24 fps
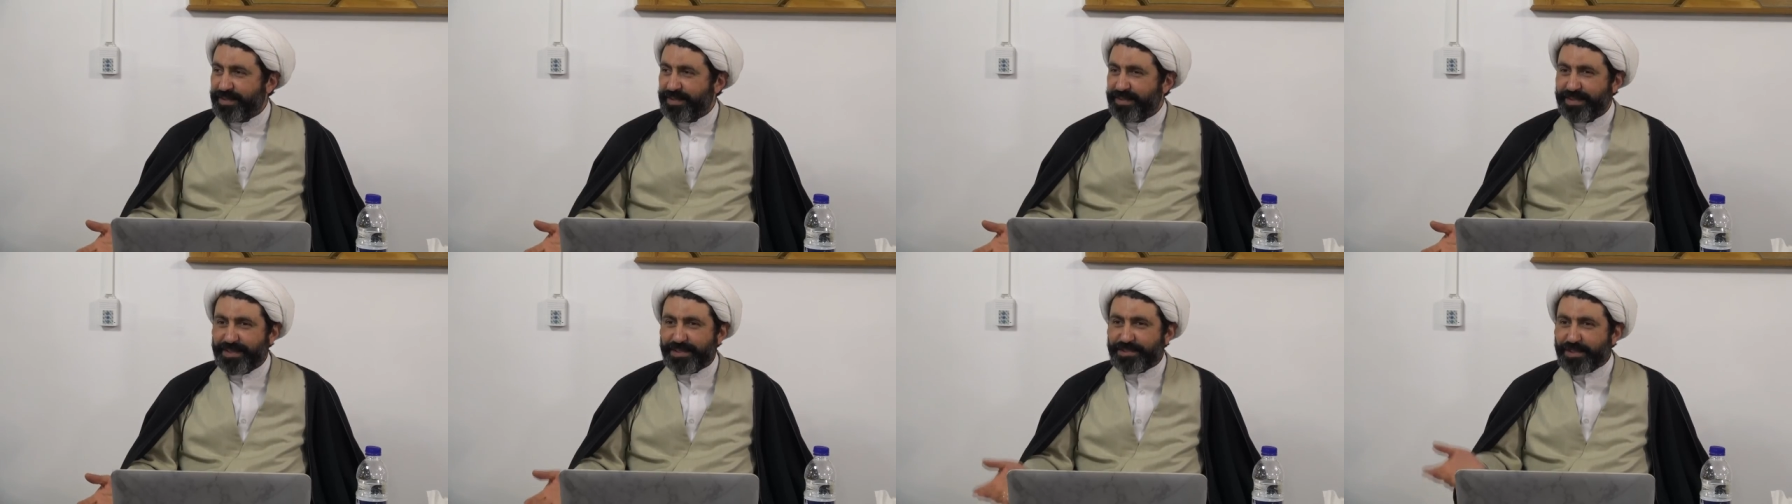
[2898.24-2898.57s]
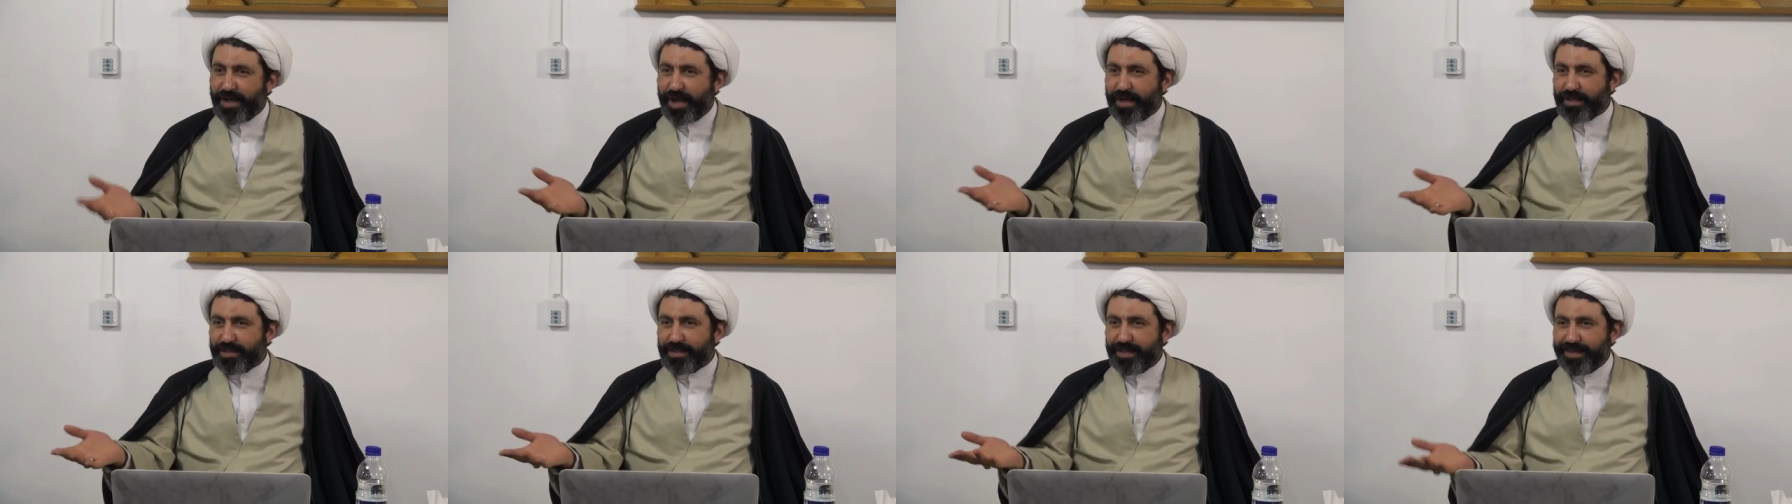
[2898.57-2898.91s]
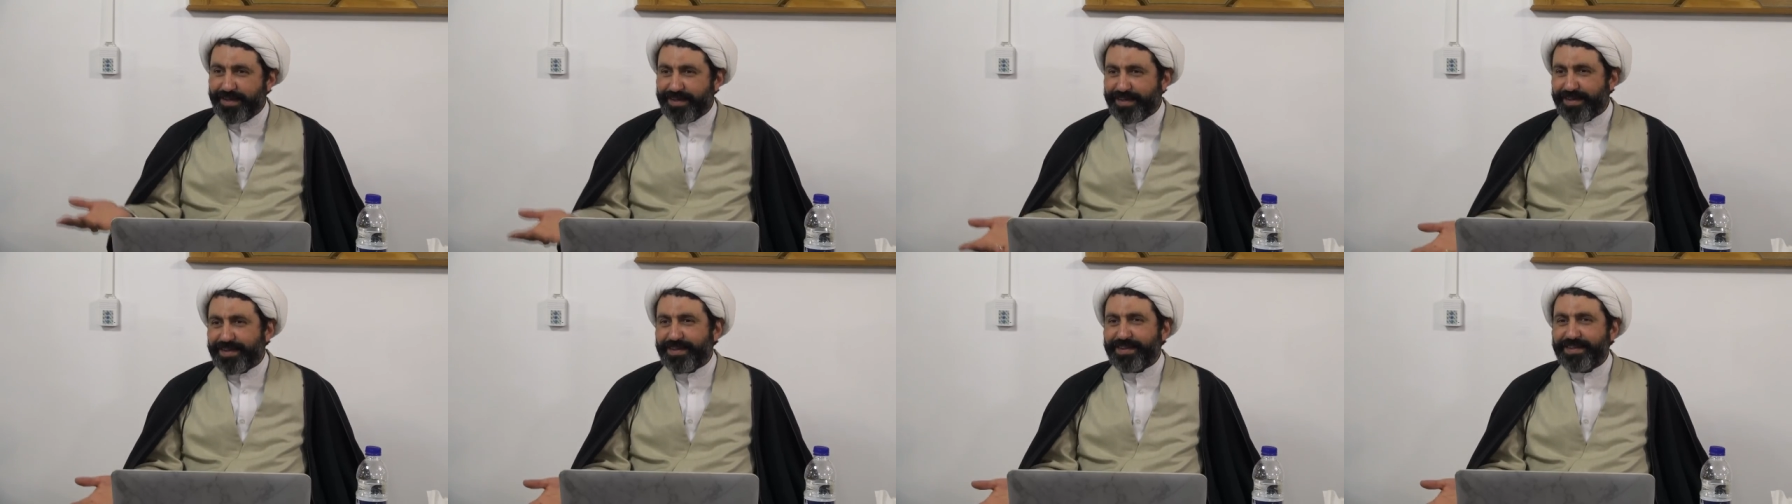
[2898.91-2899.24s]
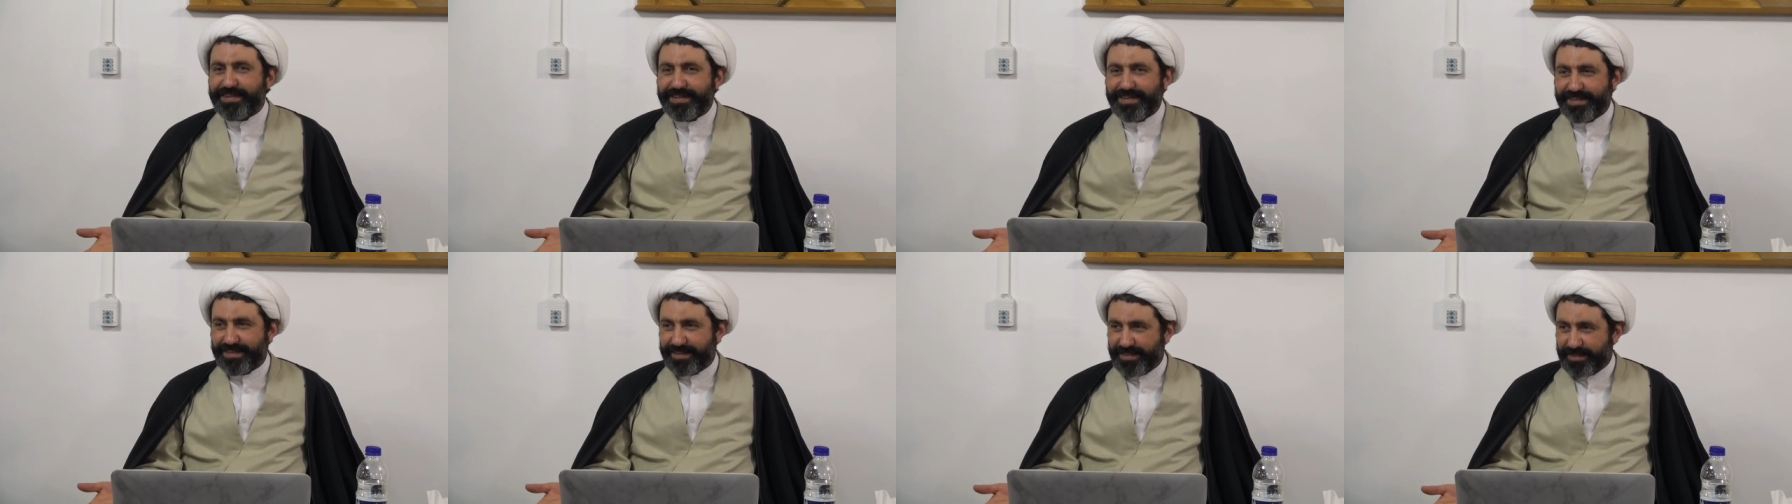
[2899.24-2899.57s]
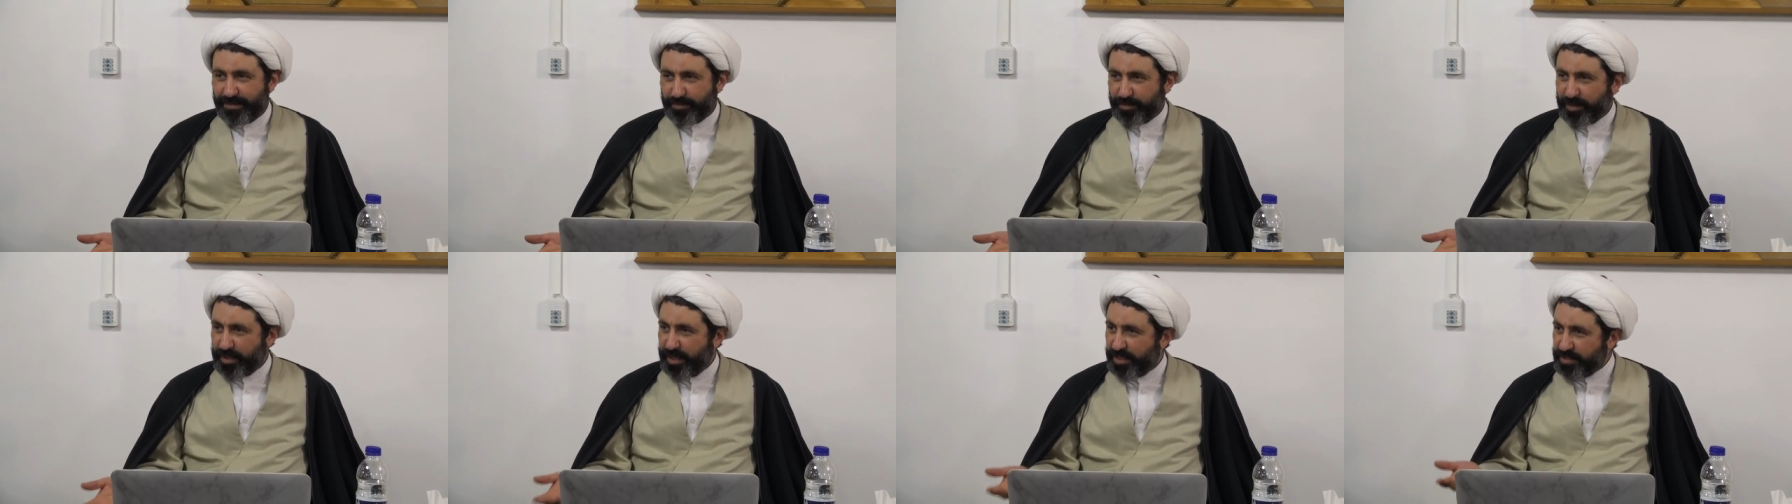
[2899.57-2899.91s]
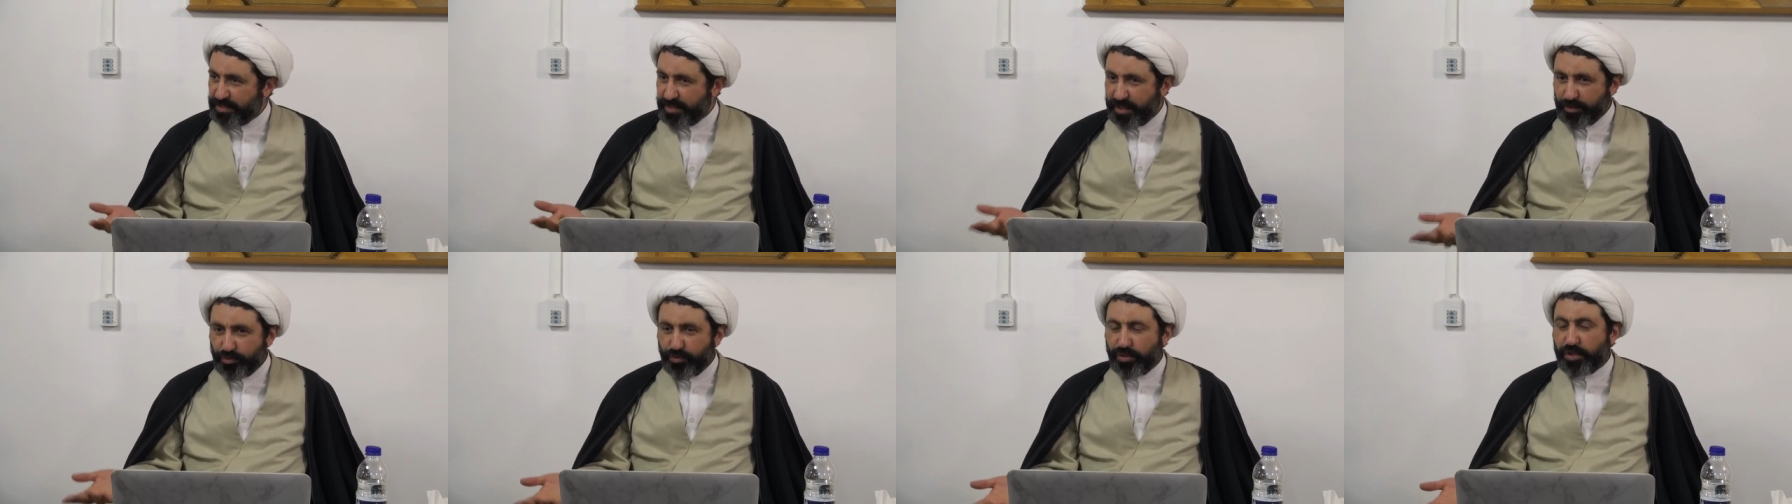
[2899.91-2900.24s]
He's adl. So he's
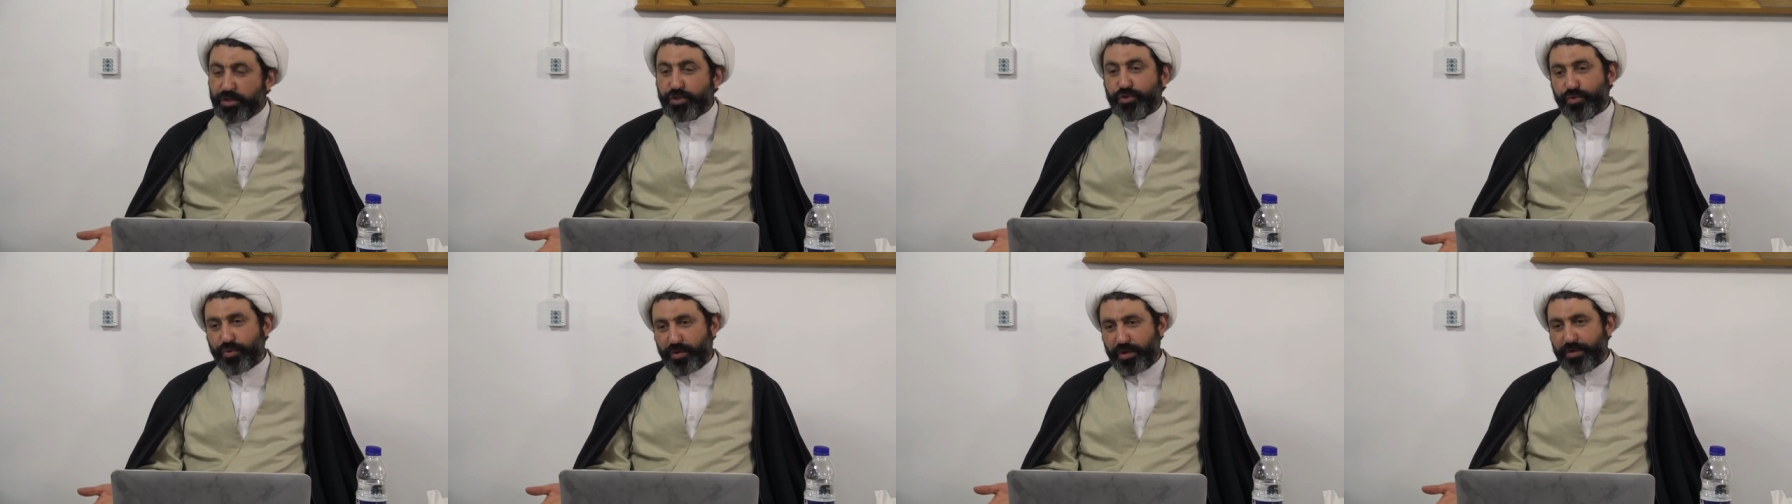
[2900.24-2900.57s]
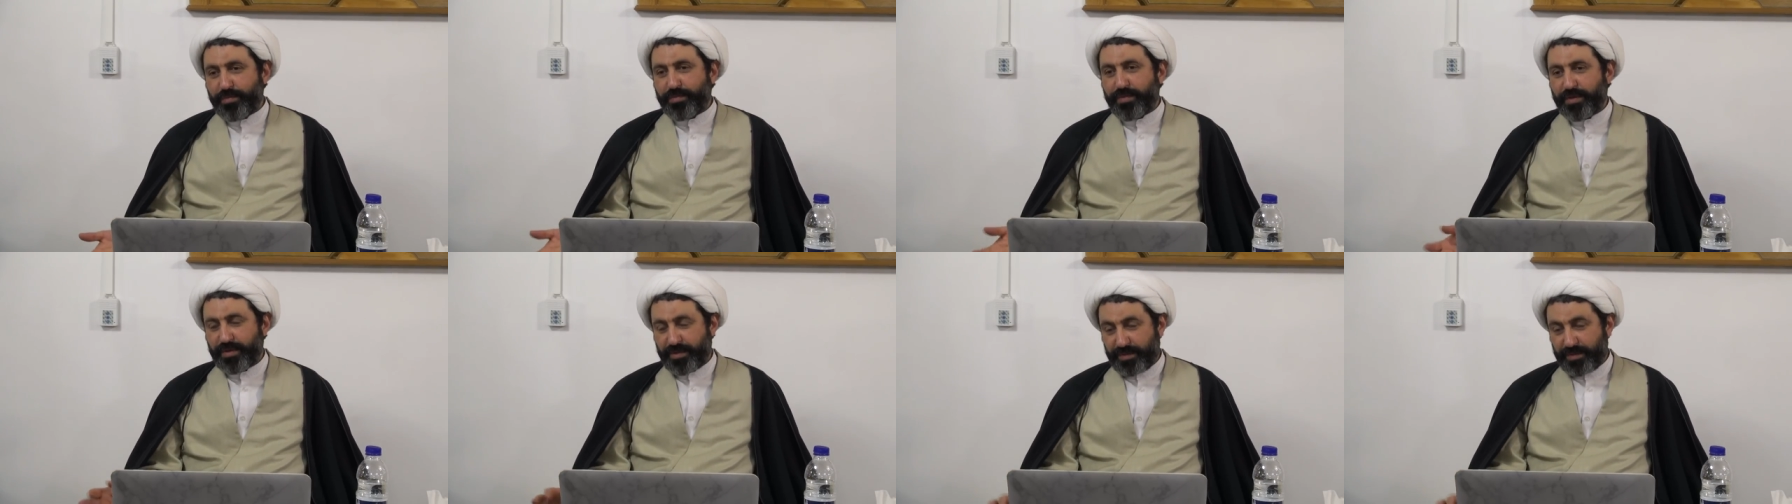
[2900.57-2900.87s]
not doing zulm.